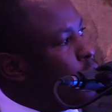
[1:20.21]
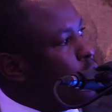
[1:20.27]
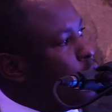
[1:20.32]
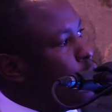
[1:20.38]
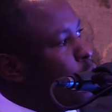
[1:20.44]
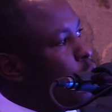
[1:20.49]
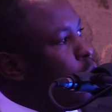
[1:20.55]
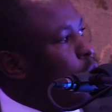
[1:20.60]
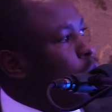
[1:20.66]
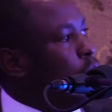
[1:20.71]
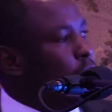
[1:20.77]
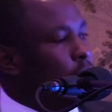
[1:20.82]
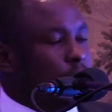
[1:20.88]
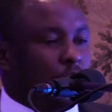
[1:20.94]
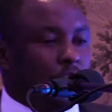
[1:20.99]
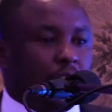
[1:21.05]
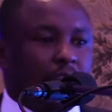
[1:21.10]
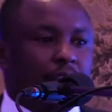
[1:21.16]
your
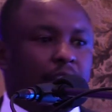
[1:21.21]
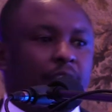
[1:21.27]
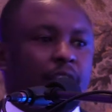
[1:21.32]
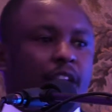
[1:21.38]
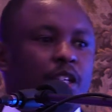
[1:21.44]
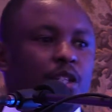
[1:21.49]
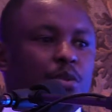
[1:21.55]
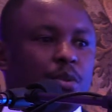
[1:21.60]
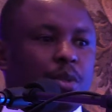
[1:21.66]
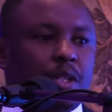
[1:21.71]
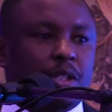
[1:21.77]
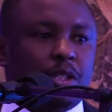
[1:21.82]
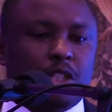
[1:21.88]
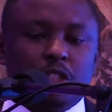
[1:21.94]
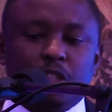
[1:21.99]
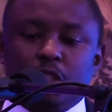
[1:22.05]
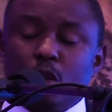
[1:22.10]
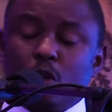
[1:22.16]
journey into the
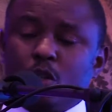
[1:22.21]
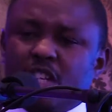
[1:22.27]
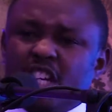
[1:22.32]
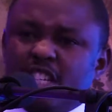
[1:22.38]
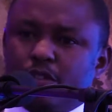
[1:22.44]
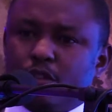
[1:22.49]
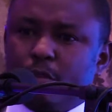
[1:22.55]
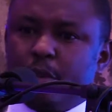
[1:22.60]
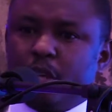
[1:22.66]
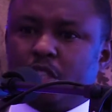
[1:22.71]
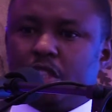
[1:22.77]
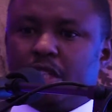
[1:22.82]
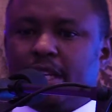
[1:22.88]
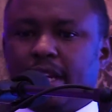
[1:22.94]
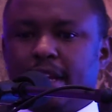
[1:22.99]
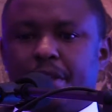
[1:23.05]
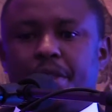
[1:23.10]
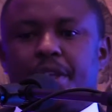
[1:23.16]
digital
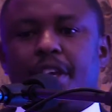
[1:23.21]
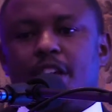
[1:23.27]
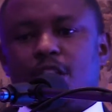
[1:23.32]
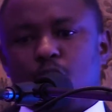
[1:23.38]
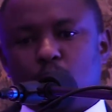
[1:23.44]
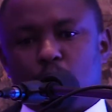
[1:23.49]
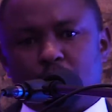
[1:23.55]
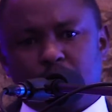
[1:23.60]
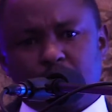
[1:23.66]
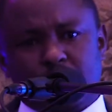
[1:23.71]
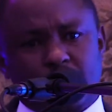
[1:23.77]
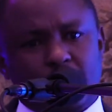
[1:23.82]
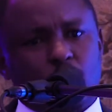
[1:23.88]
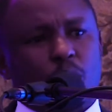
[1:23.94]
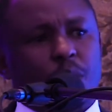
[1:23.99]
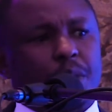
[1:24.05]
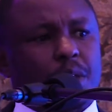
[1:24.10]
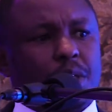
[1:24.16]
transformation. I think as you can
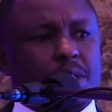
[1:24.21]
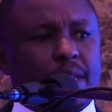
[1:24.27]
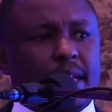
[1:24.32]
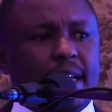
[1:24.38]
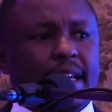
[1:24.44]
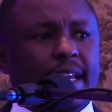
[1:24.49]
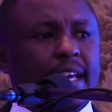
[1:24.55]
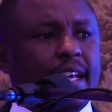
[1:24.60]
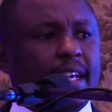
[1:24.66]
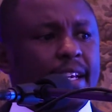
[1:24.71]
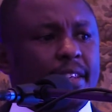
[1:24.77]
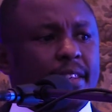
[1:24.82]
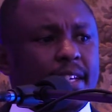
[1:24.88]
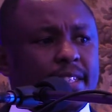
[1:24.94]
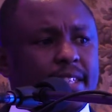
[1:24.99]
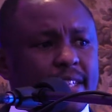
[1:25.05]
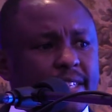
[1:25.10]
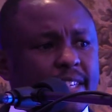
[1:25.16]
see on the screen,
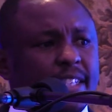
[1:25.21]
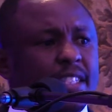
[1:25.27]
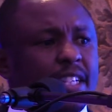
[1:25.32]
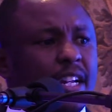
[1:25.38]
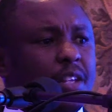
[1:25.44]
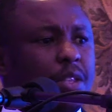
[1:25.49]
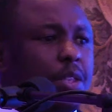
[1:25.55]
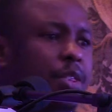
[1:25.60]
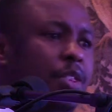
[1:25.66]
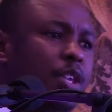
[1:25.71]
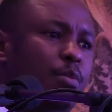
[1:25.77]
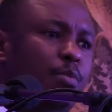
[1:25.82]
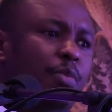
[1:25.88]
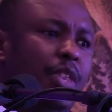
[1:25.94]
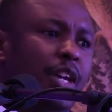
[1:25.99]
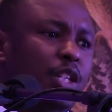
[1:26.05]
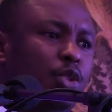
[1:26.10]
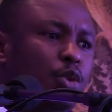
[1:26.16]
that's essentially the
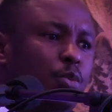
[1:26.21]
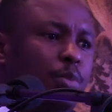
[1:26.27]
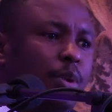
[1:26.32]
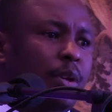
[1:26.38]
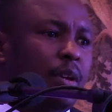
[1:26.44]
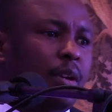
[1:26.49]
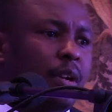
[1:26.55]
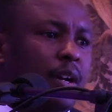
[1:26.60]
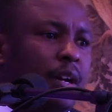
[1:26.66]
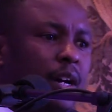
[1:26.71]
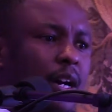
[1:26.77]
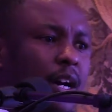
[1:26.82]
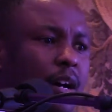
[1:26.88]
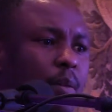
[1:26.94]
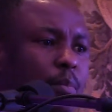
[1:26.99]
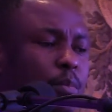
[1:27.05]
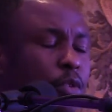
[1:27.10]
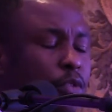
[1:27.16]
theme that we'll be
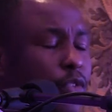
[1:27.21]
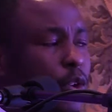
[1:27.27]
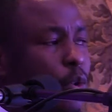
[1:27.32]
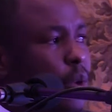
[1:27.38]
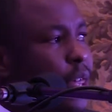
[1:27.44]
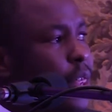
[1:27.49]
moving